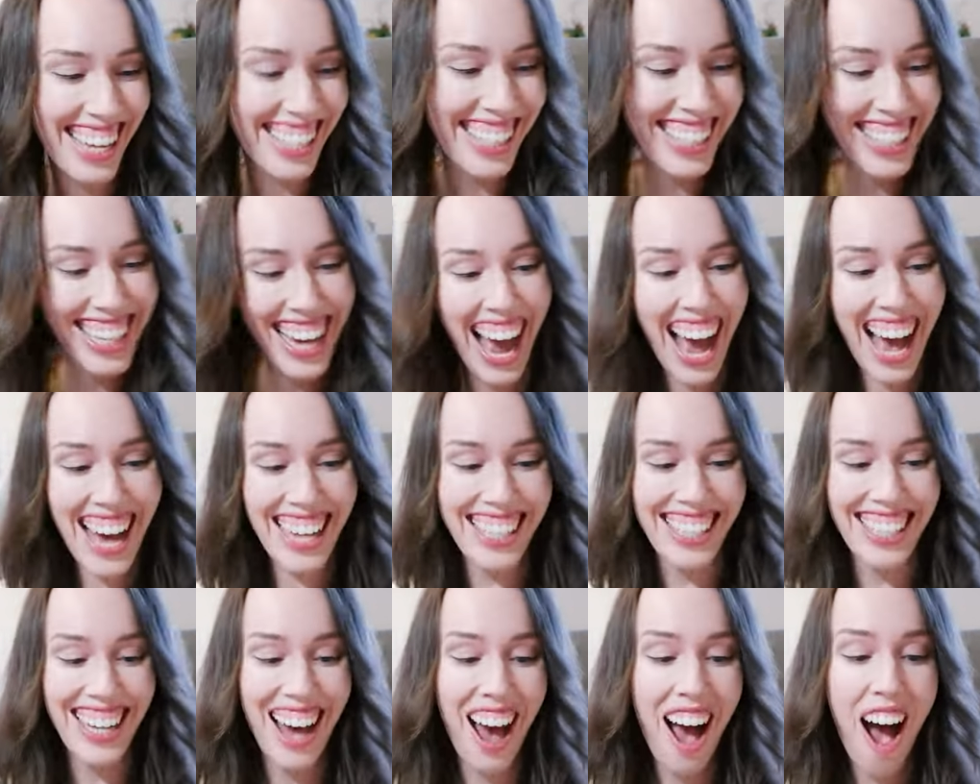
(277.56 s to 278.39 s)

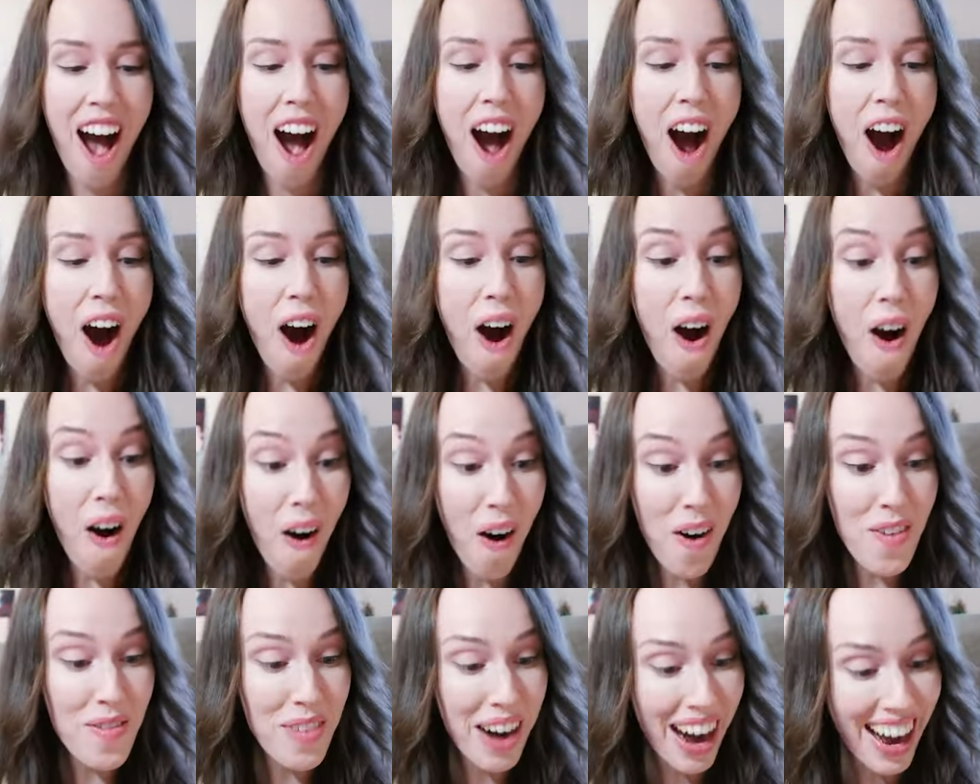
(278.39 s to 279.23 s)
yes!
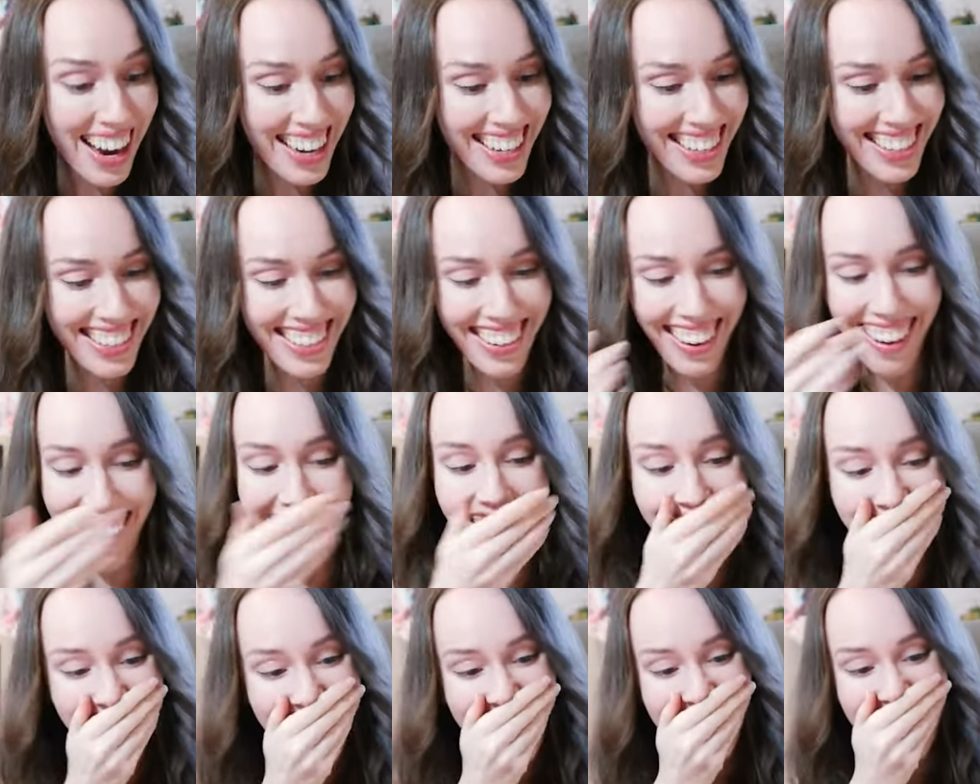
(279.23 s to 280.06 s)
Oh
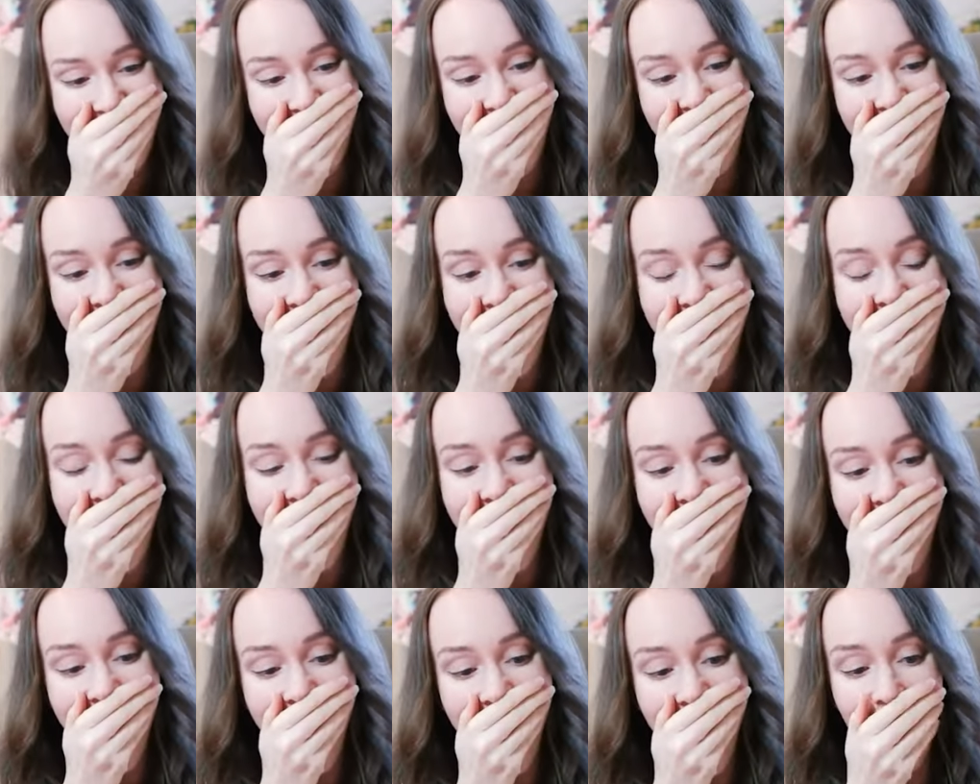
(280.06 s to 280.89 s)
my god!
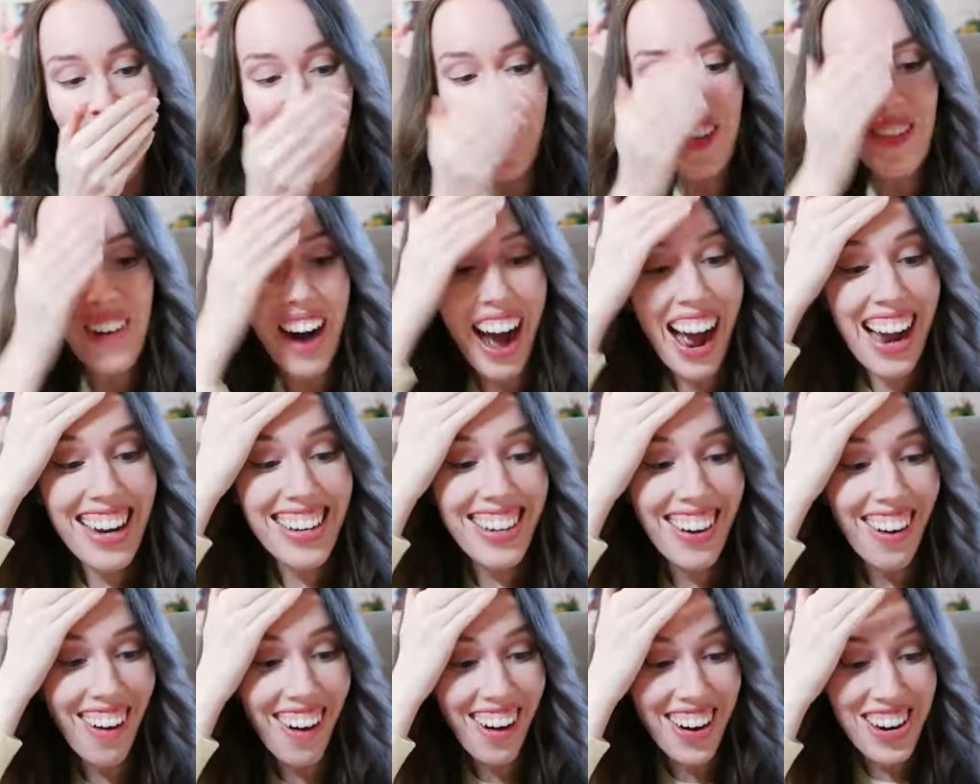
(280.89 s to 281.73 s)
Oh my
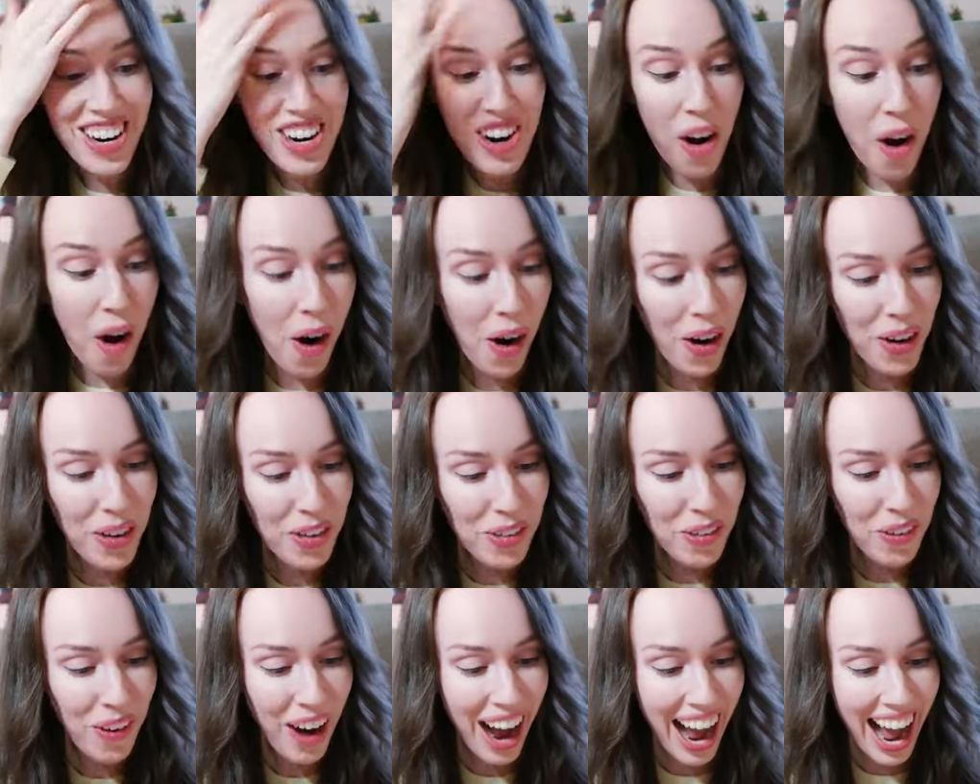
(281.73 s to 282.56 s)
god, no
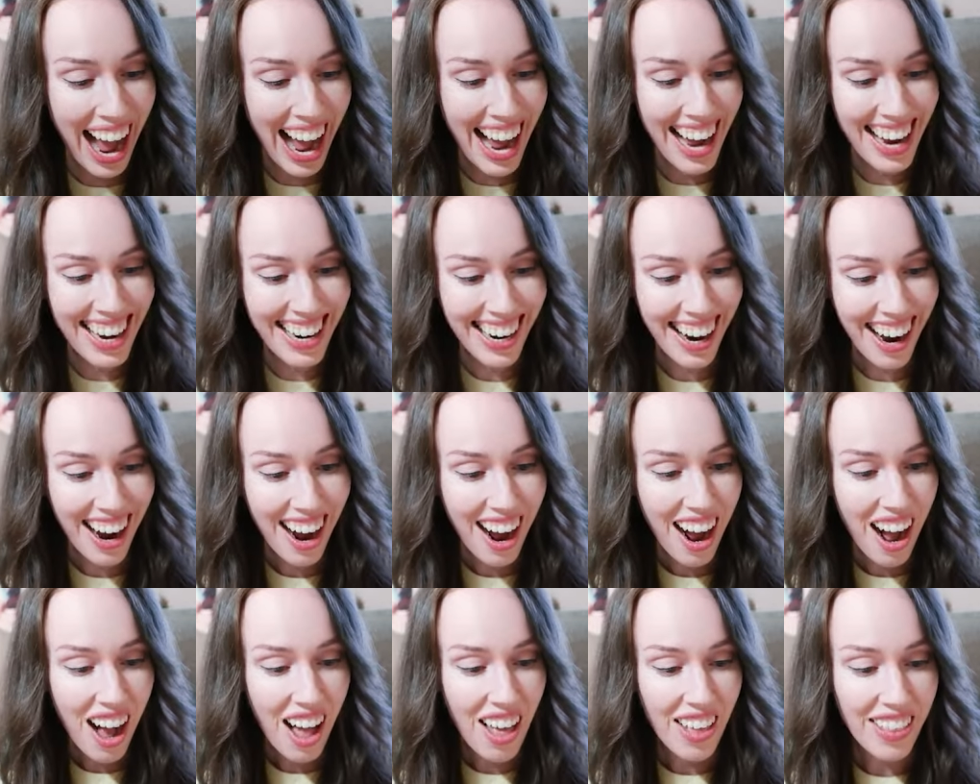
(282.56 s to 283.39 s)

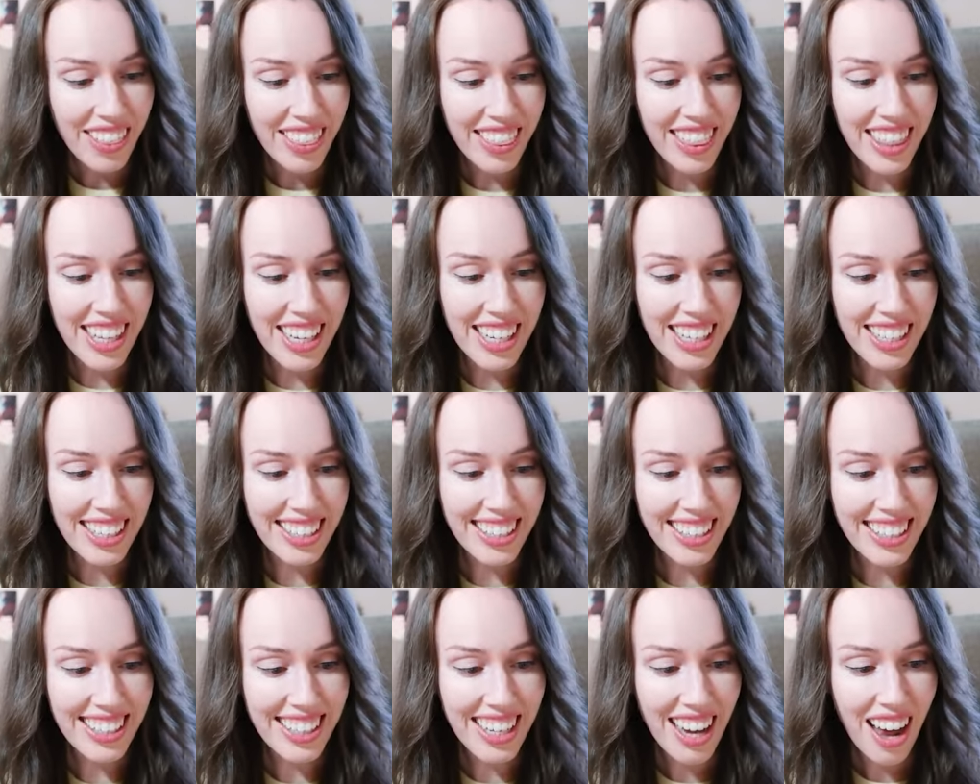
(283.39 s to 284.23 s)
way!
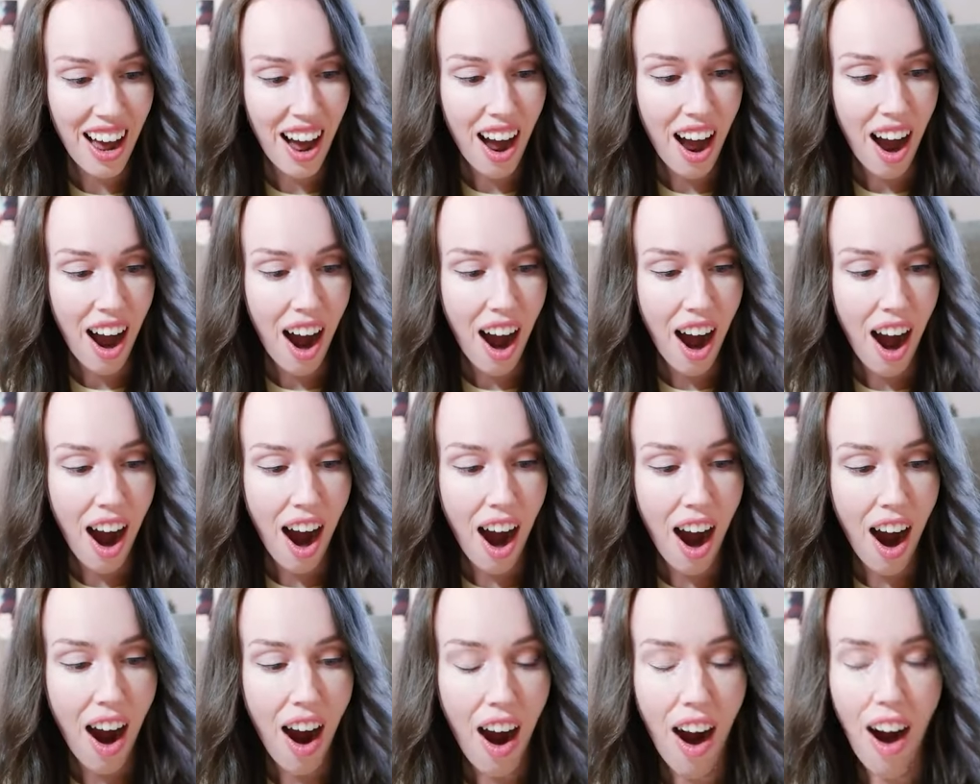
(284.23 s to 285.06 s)
This,
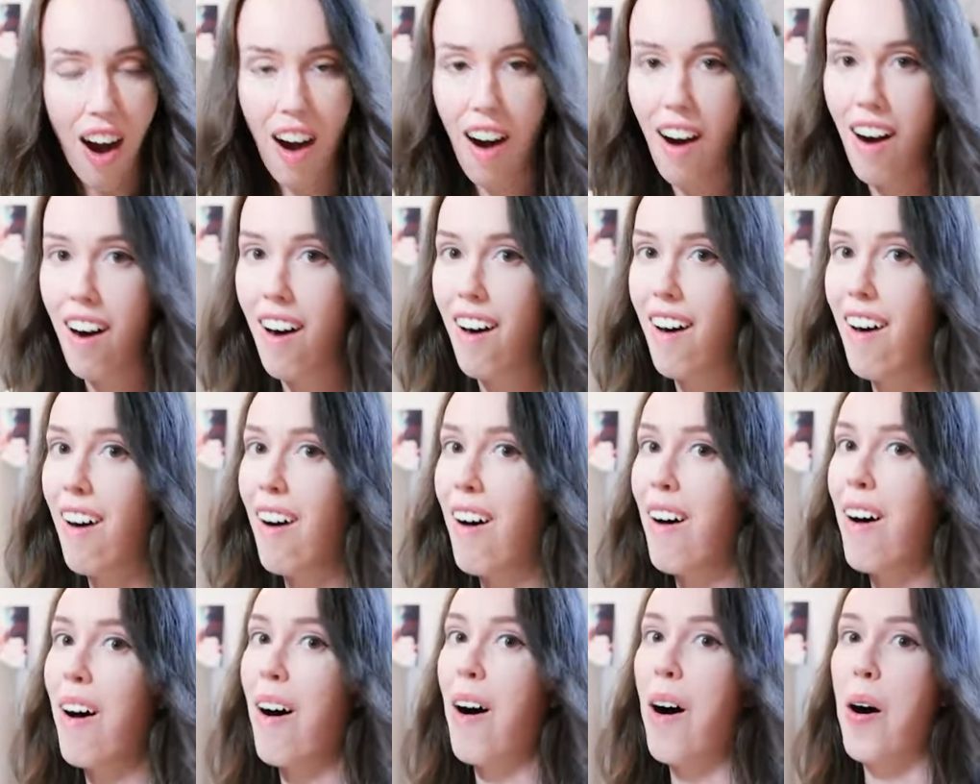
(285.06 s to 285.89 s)

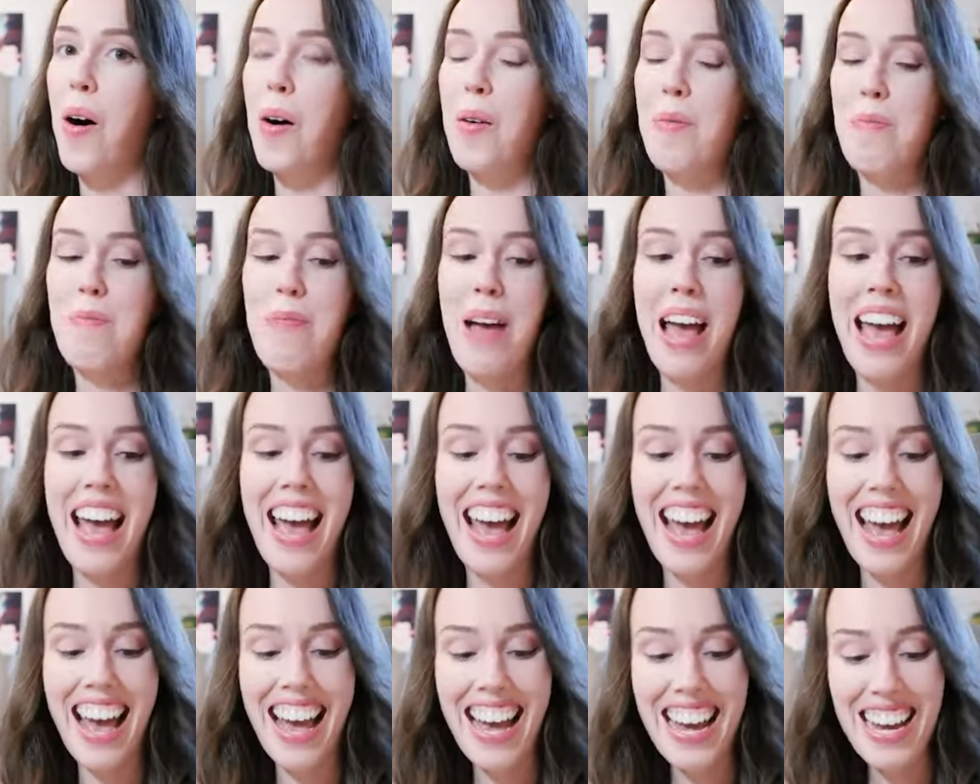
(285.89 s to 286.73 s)
oh,
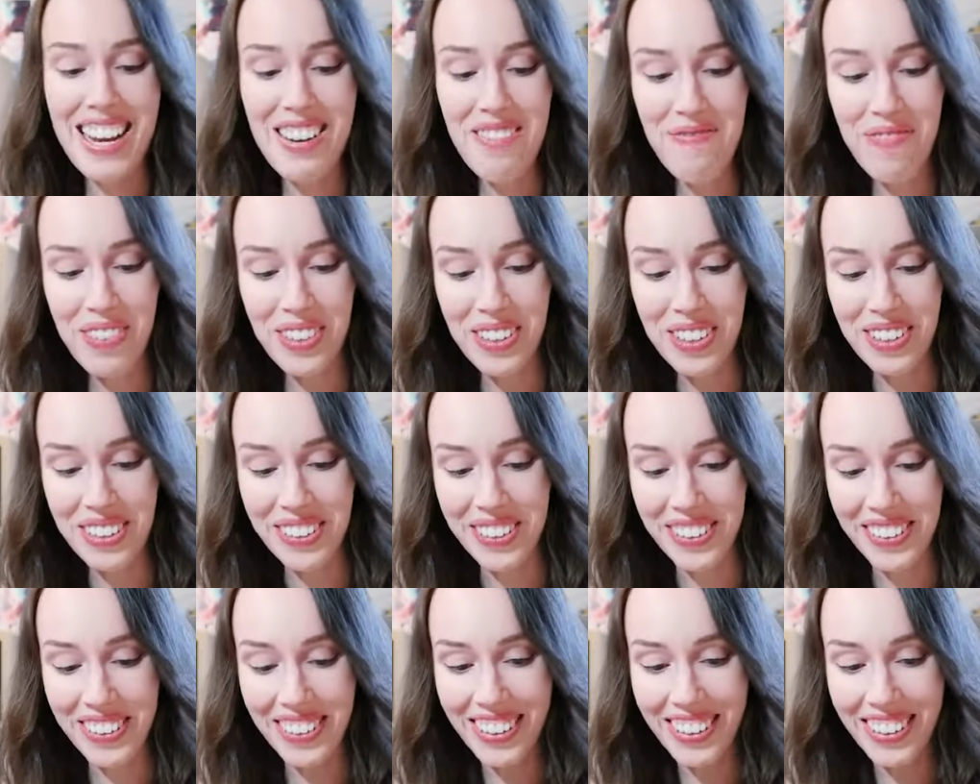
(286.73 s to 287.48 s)
people!